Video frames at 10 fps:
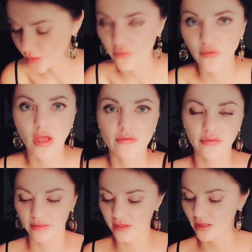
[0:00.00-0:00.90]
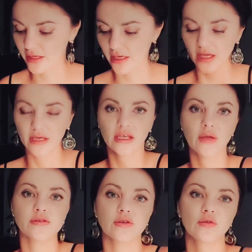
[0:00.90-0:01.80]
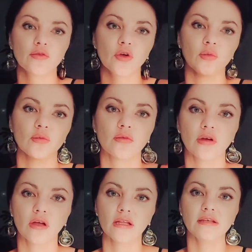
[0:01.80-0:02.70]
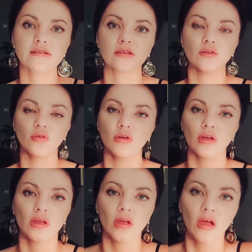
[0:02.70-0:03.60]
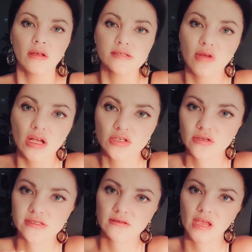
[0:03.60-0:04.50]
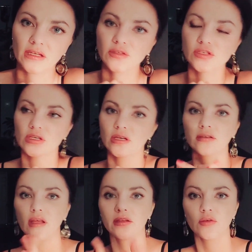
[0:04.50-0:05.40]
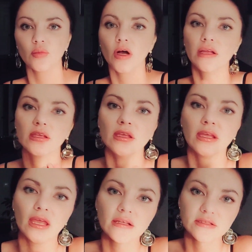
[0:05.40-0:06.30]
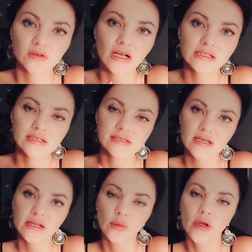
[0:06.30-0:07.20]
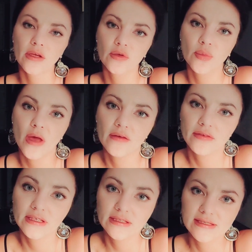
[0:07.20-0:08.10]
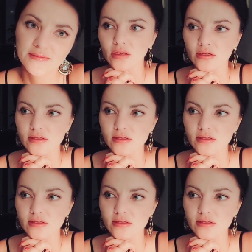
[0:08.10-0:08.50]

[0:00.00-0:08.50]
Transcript: rid of everything that like keeps you from uh, cleansing your structures, energy, and your body, and to understand where your path is.